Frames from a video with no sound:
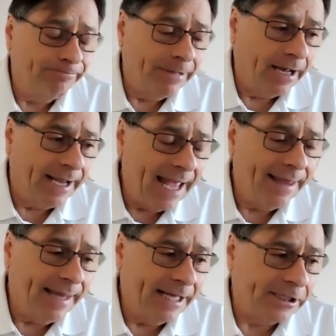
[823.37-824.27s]

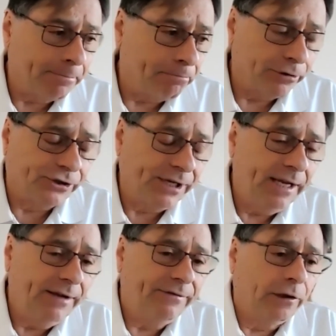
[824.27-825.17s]
again, it's a
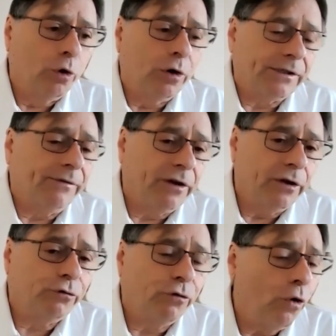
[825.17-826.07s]
perceived loss of
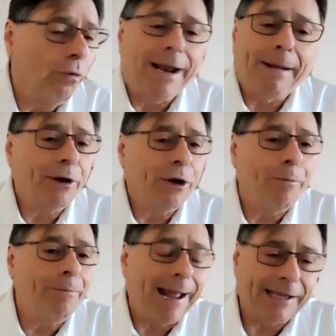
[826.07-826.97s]
control, but I'm going to go
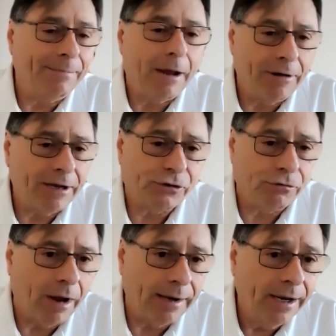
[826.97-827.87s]
back to my
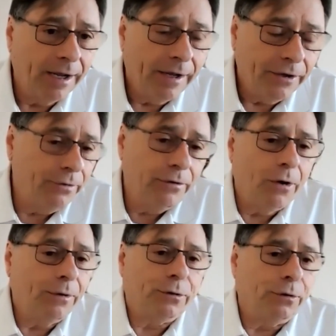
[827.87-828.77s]
restaurant. You can
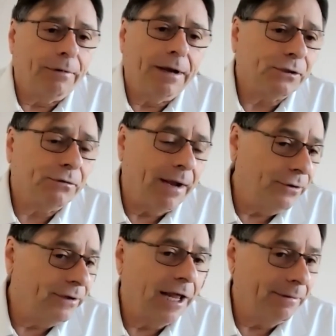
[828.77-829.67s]
go into a restaurant,
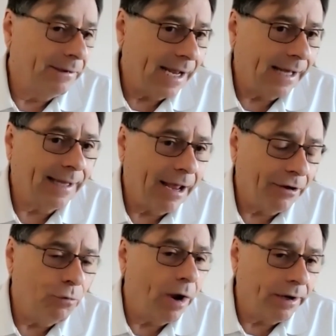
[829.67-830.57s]
you tell them exactly how
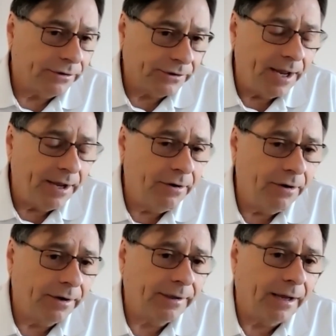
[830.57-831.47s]
you want your steak
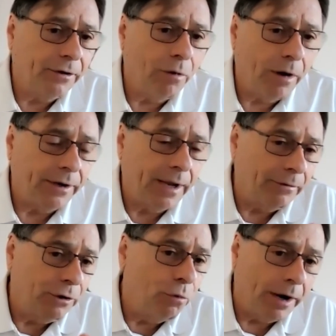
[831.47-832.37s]
cooked, how you want
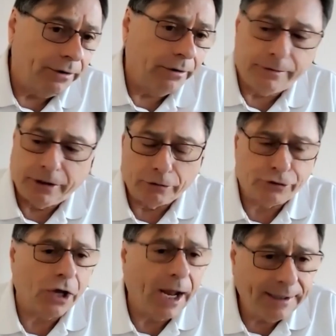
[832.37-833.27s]
your
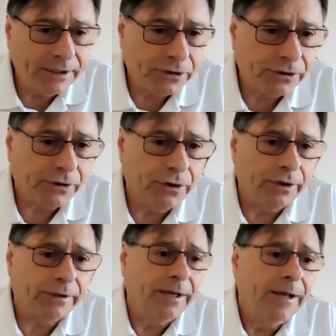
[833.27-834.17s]
side dishes
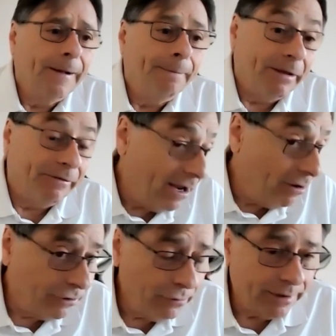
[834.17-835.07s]
cooked. If they
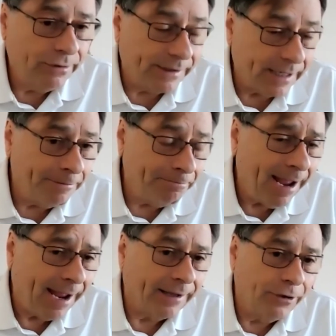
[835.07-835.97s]
don't do it, you send it
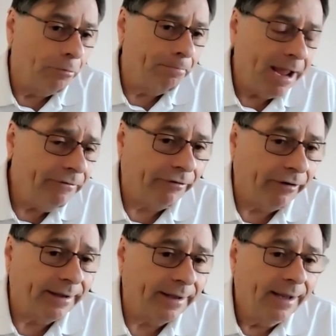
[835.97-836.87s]
back. You don't pay for it.